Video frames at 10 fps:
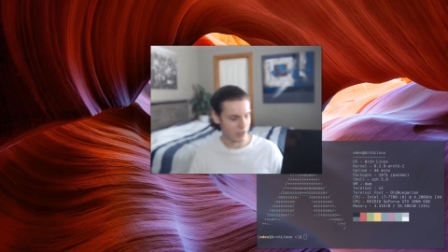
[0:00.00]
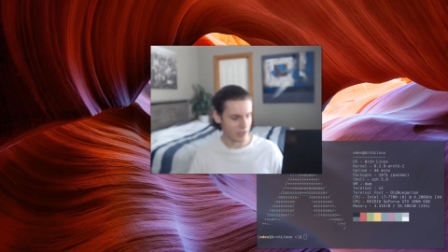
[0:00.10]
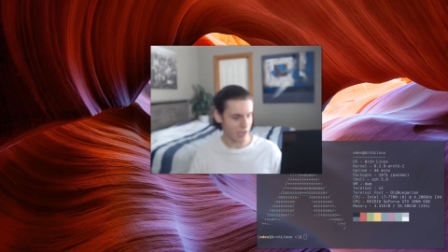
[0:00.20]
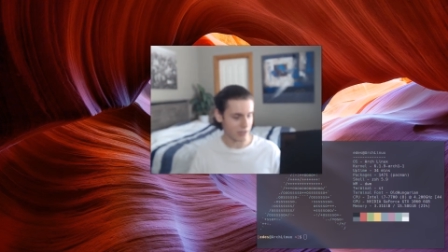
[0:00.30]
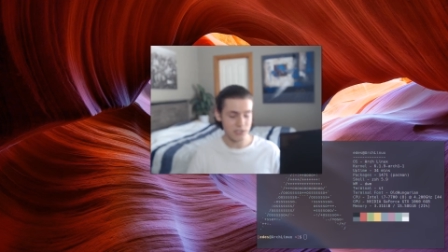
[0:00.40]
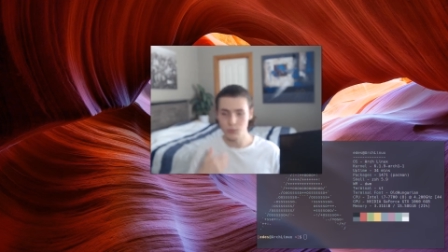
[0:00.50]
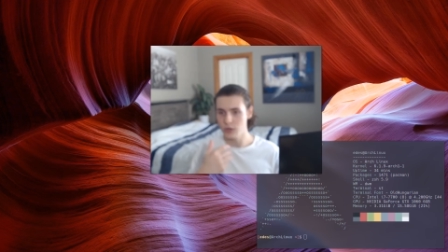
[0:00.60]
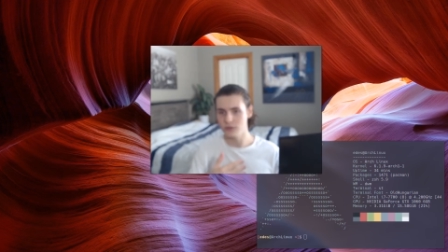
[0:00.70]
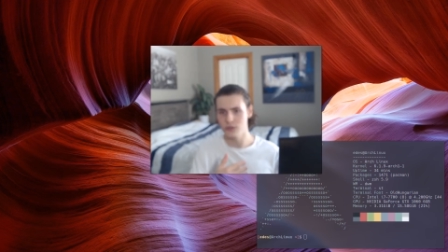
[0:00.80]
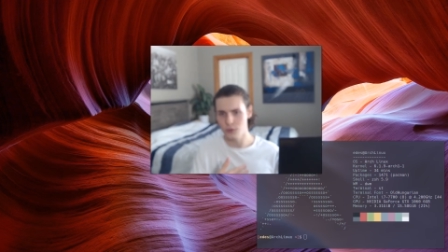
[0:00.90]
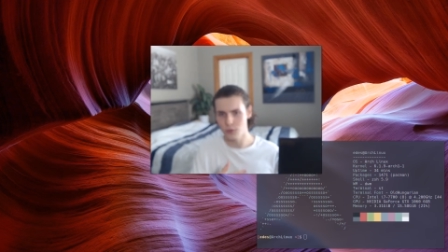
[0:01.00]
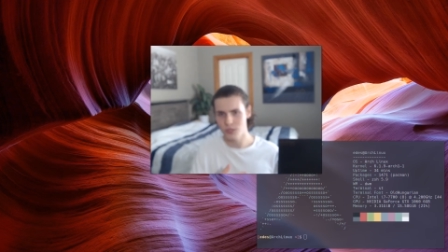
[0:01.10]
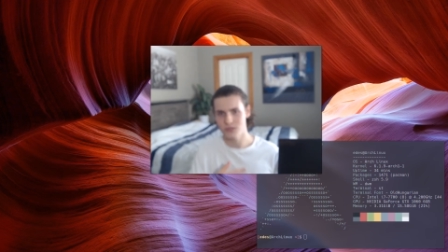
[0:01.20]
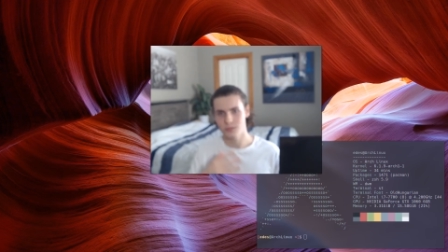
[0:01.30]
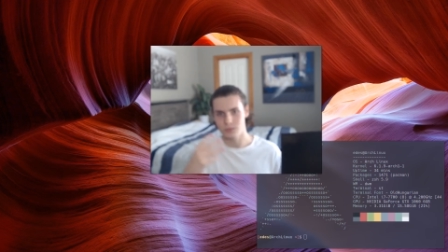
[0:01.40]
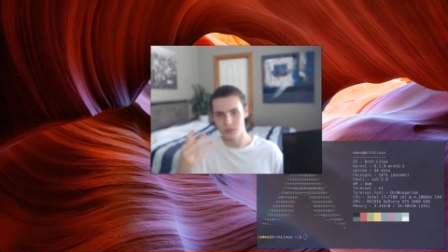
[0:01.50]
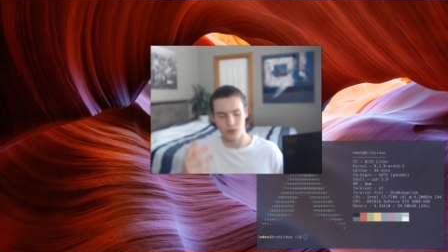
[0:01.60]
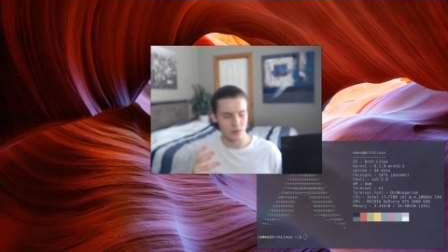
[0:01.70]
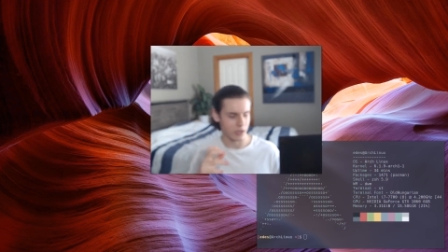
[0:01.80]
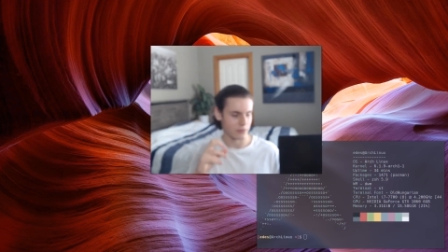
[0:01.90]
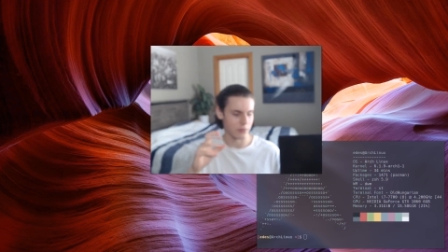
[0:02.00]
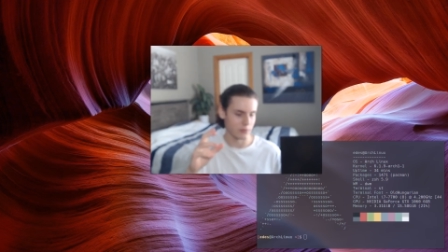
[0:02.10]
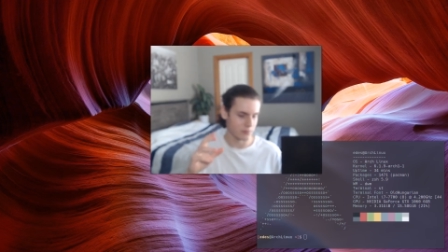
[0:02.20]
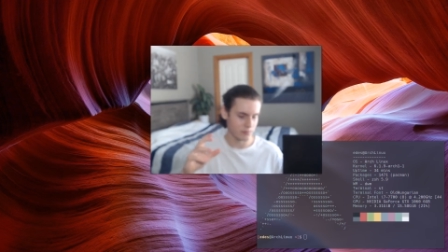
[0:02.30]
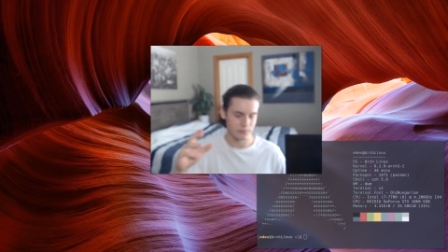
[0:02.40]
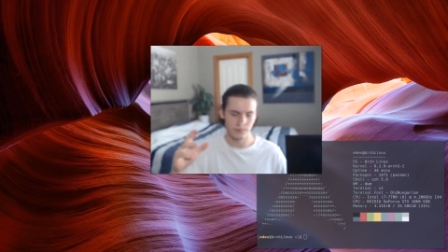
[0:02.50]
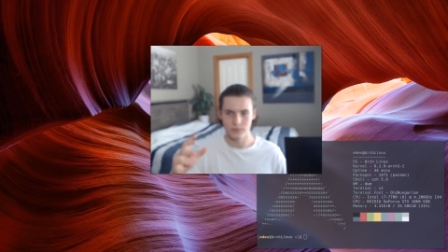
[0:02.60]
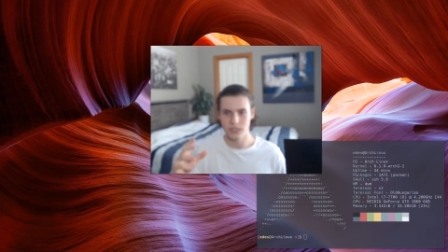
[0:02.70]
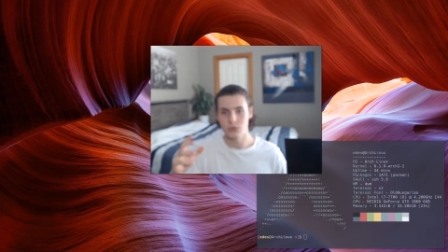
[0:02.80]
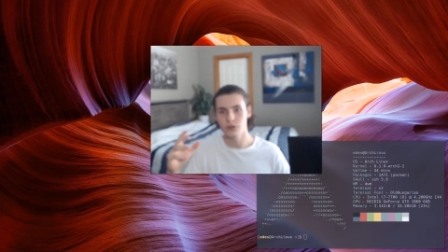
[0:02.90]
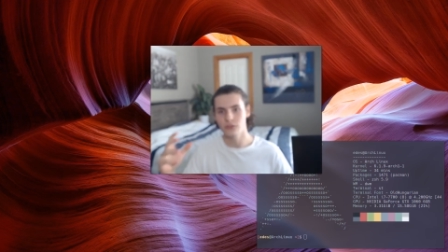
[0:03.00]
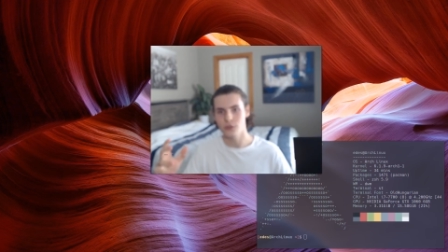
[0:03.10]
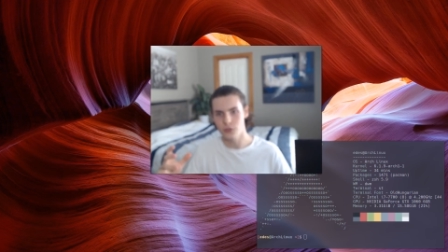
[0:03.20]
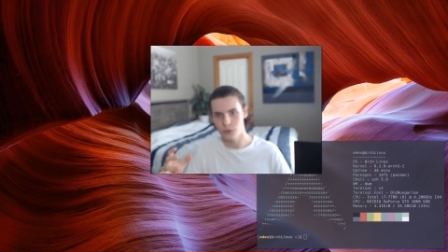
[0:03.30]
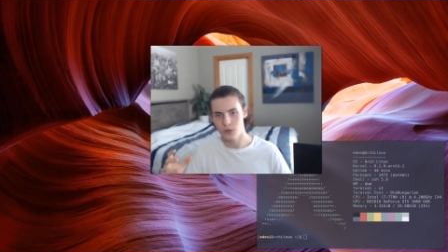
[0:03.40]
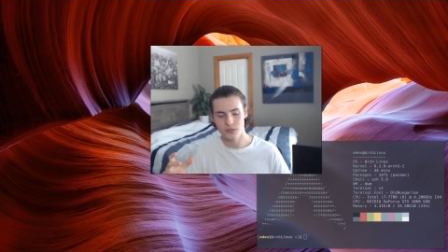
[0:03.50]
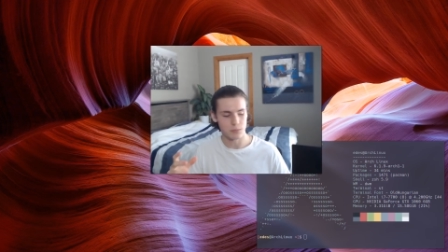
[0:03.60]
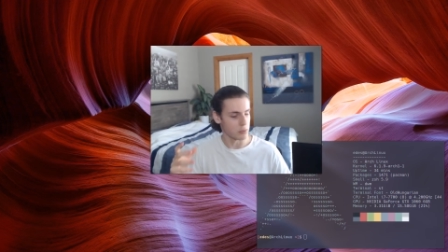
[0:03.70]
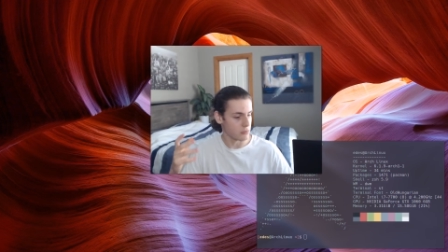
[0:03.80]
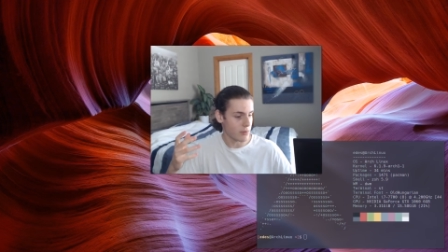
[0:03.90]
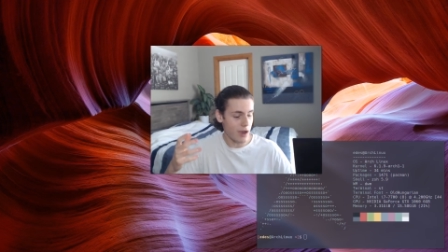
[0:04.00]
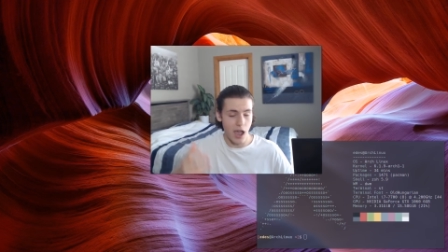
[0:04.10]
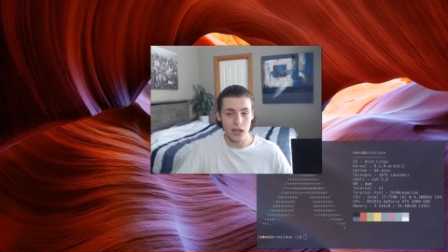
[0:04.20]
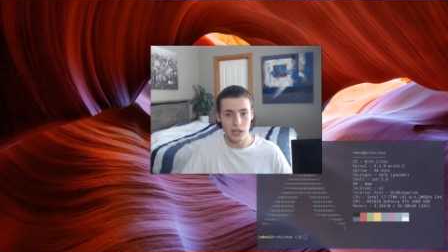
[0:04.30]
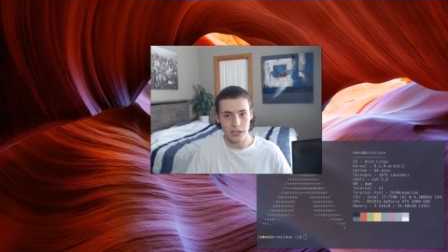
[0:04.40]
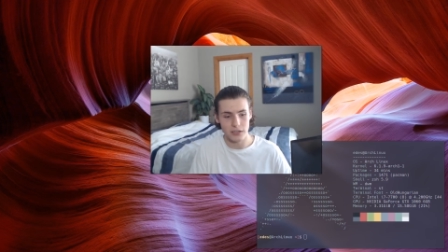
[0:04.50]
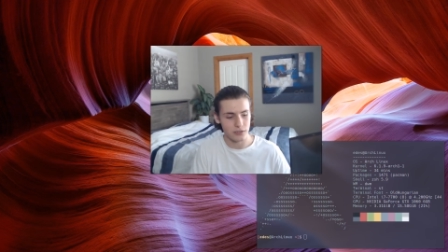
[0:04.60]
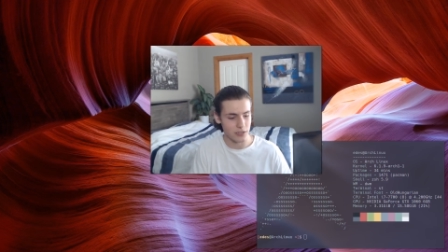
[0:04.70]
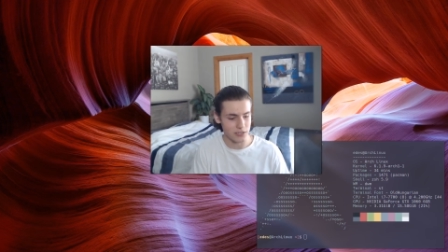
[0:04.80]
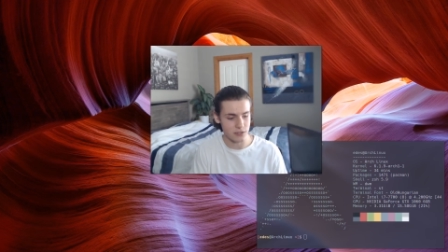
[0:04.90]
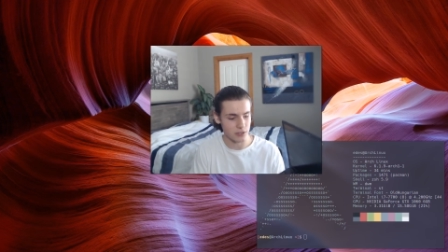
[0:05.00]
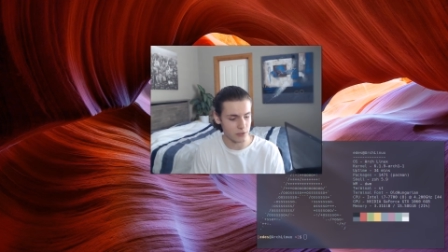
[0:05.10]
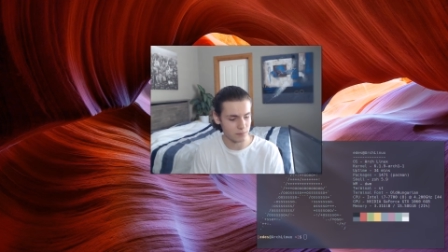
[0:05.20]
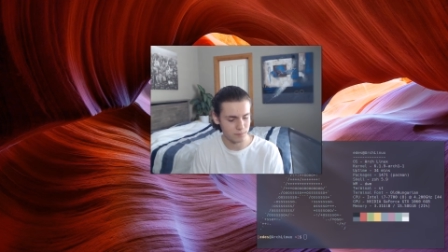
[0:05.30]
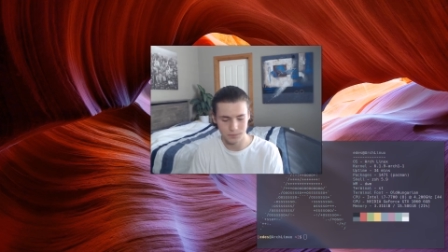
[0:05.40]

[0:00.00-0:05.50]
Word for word: And this is one of the newer ones. It's not like the, it's one of the newer ones, but I like it. It's clean.